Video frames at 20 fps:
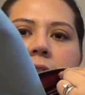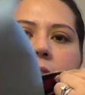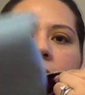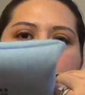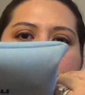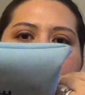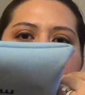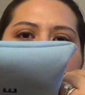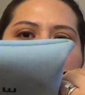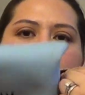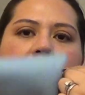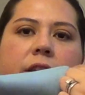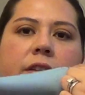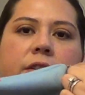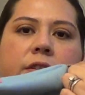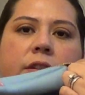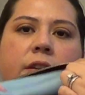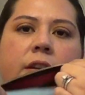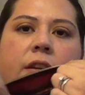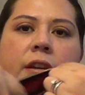its
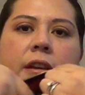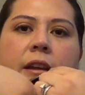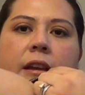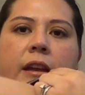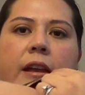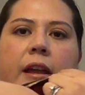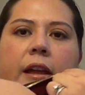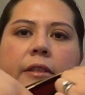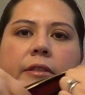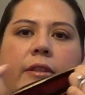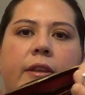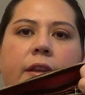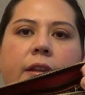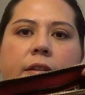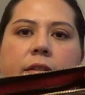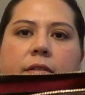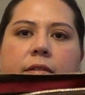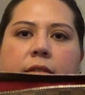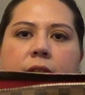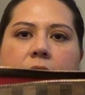edge, and
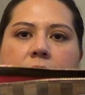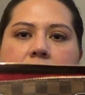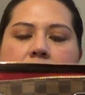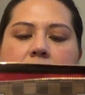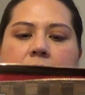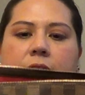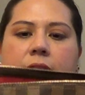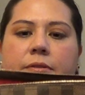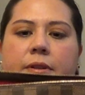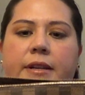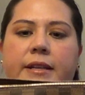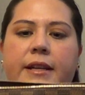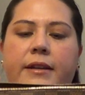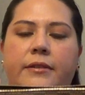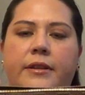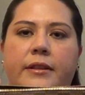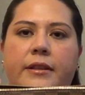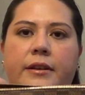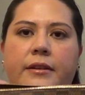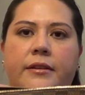then it tucks right
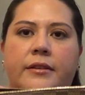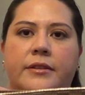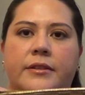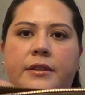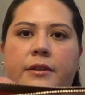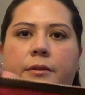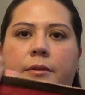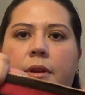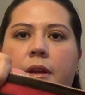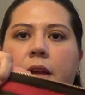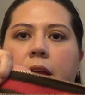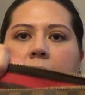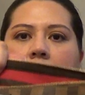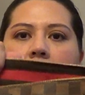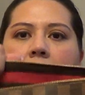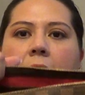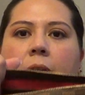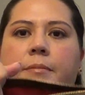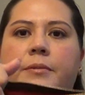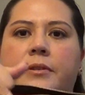down in there. So
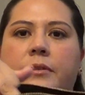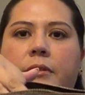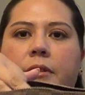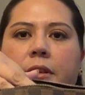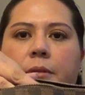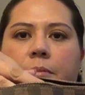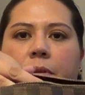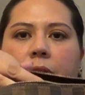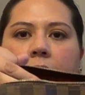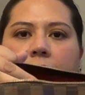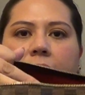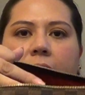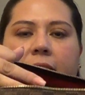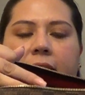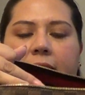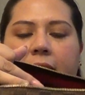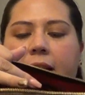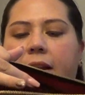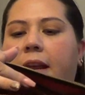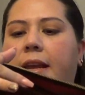absolutely
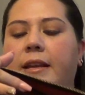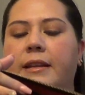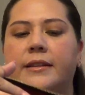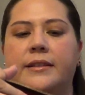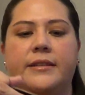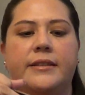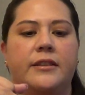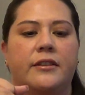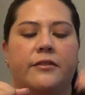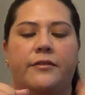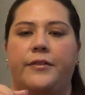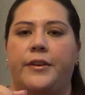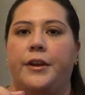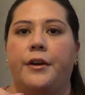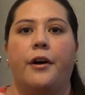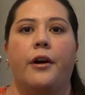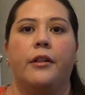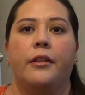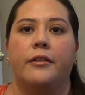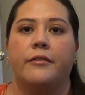perfect, and I can still
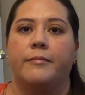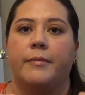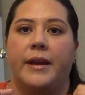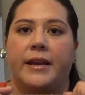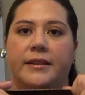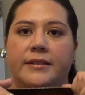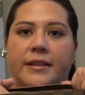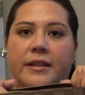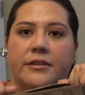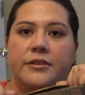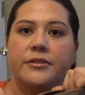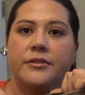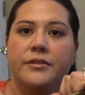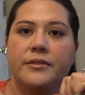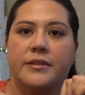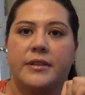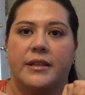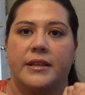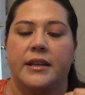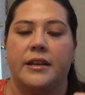fit all of my
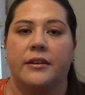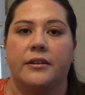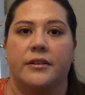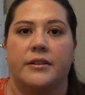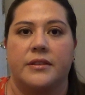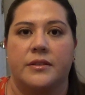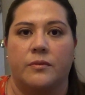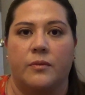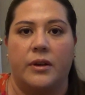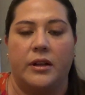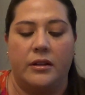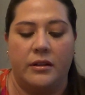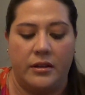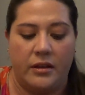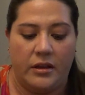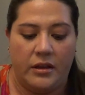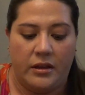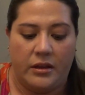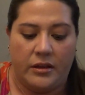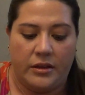essentials in here as well.
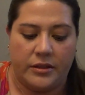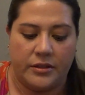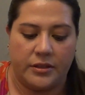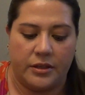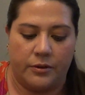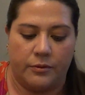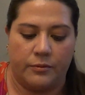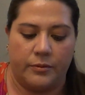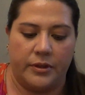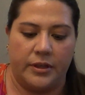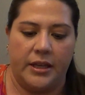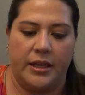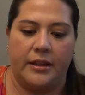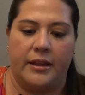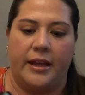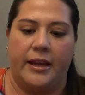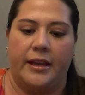So really